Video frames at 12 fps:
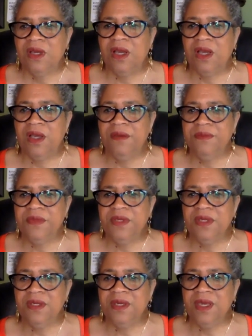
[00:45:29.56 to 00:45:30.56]
Mm-hmm.
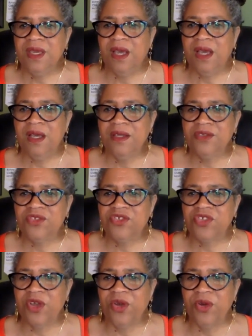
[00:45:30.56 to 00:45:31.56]

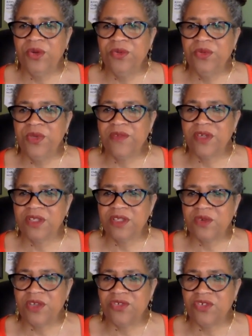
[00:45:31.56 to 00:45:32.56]
So we have another
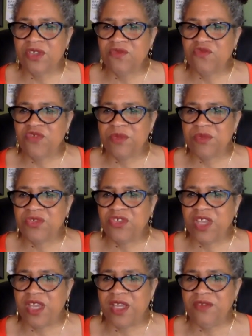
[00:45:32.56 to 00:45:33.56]
question from the
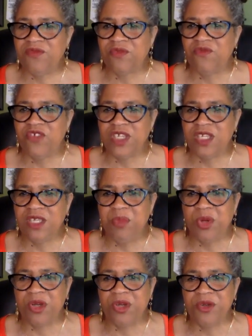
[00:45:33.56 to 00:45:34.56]
chat from Vicky
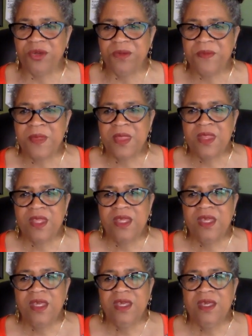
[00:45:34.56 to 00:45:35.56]
Parker.
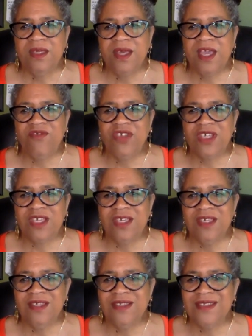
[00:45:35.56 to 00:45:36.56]
Hi,
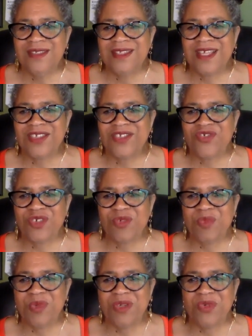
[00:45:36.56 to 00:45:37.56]
Vicky. Thanks for
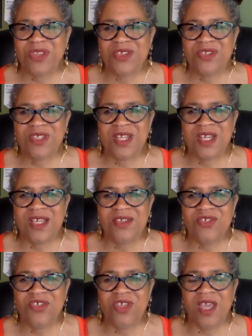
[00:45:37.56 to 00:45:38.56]
being with us today.
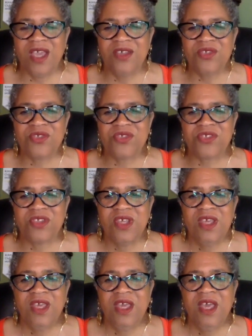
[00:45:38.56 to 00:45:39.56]
She asks,
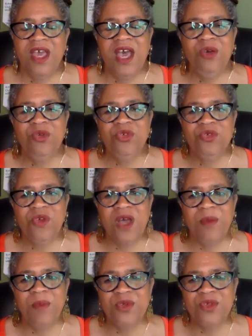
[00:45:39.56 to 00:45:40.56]
how do
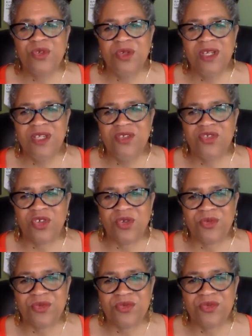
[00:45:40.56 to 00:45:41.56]
opportunity
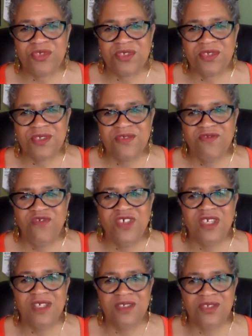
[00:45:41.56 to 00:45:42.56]
zones
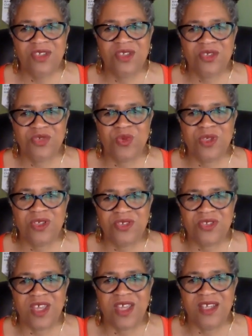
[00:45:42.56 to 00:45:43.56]
fit into this
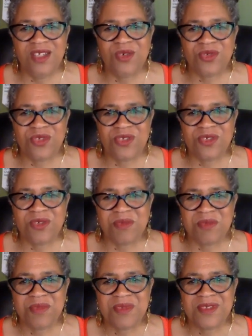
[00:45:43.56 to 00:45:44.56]
redesigned ecosystem?